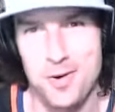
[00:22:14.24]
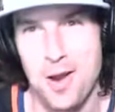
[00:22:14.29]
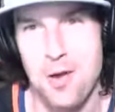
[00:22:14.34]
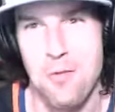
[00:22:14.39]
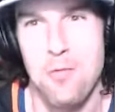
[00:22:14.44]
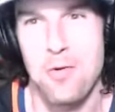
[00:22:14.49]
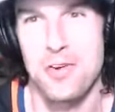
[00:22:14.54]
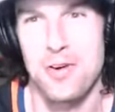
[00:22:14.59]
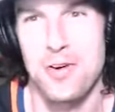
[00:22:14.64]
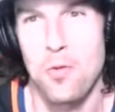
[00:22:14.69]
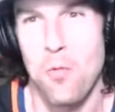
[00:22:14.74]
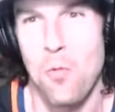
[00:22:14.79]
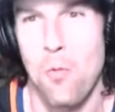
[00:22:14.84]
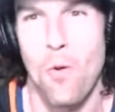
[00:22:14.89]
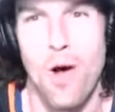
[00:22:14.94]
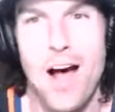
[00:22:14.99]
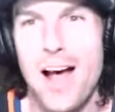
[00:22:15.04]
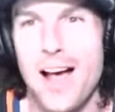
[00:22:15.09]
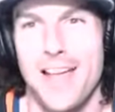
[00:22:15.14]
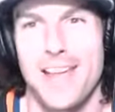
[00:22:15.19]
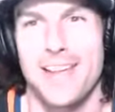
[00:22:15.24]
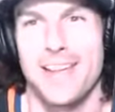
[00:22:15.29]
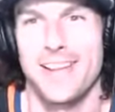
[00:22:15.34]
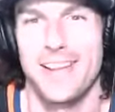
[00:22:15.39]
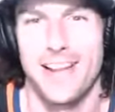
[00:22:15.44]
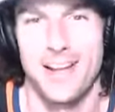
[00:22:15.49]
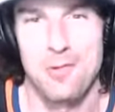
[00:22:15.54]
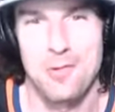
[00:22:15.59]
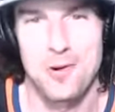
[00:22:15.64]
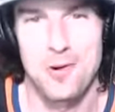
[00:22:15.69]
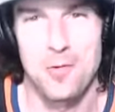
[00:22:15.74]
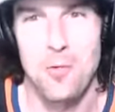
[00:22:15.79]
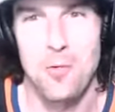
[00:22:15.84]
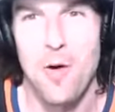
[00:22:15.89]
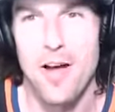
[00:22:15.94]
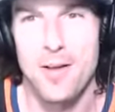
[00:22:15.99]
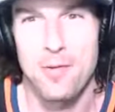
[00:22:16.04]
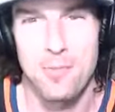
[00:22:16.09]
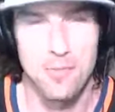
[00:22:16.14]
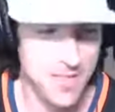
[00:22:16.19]
wonder why. I wonder
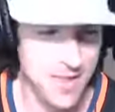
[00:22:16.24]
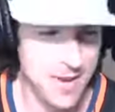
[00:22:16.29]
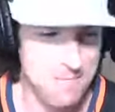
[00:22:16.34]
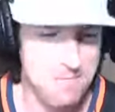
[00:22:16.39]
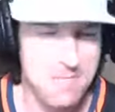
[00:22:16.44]
why when they